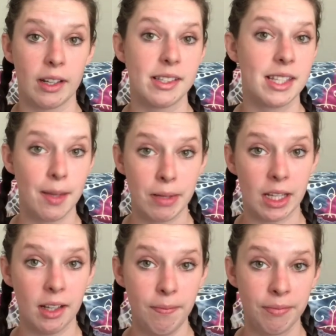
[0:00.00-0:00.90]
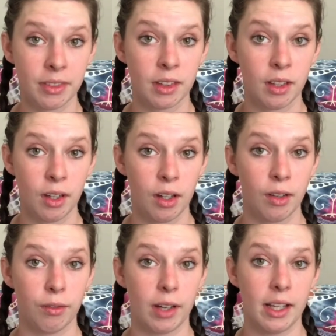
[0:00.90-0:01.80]
tibia,
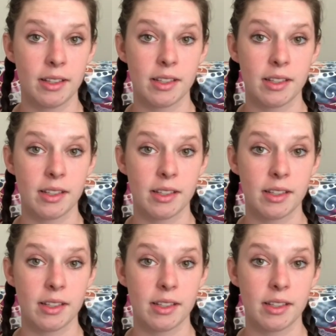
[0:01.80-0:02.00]
right?